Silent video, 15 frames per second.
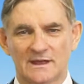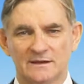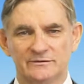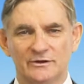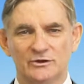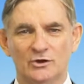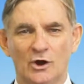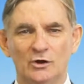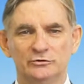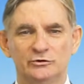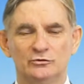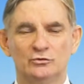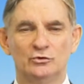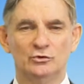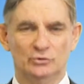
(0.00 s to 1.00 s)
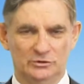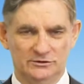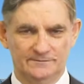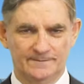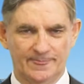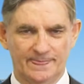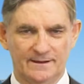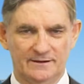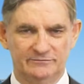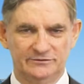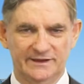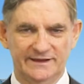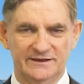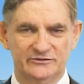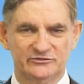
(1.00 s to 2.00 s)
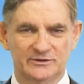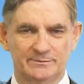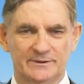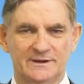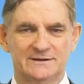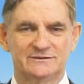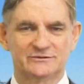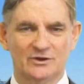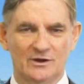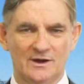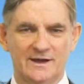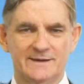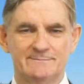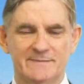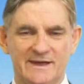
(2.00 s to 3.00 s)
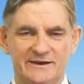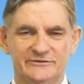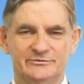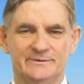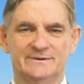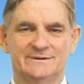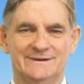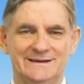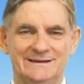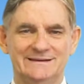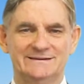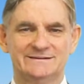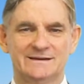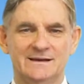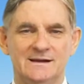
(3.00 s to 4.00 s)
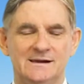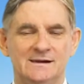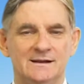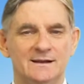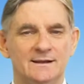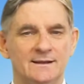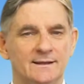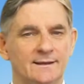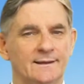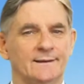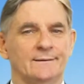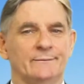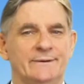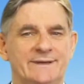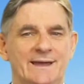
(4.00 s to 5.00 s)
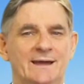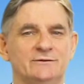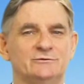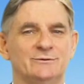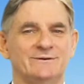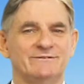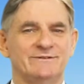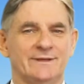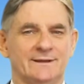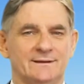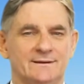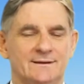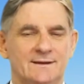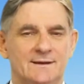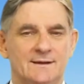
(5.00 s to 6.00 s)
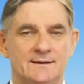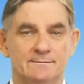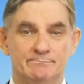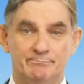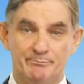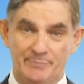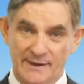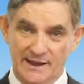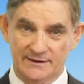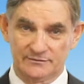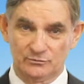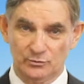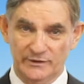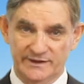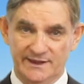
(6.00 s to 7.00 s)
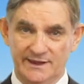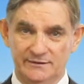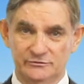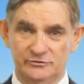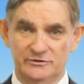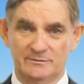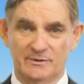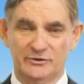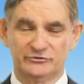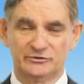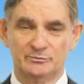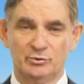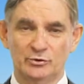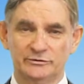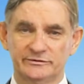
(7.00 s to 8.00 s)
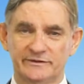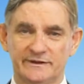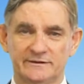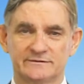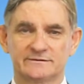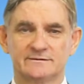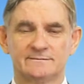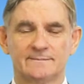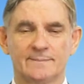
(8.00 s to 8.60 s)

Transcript: The golden rule of leadership time management is we can't do everything, but we can do the most important things.